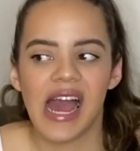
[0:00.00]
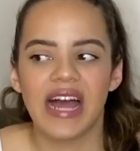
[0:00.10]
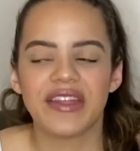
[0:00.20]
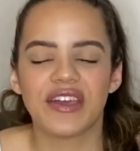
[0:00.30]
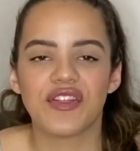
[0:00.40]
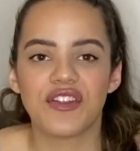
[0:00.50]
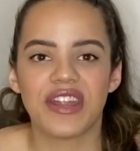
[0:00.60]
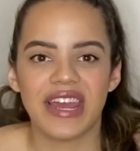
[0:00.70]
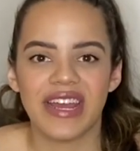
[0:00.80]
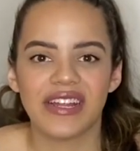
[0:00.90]
And the other
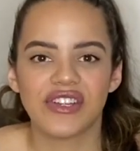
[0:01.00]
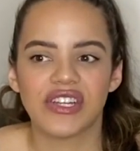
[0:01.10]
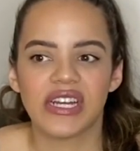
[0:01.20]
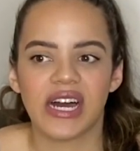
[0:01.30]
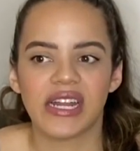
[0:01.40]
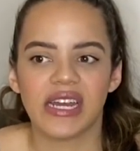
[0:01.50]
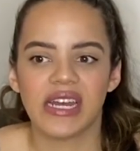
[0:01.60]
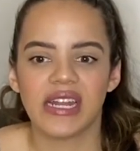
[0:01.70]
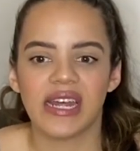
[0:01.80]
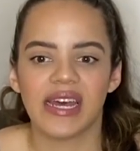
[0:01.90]
day she got
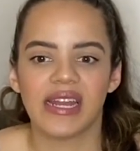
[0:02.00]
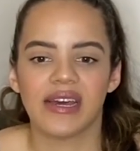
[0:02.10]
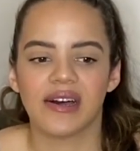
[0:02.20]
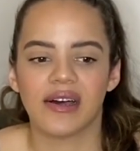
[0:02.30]
in, and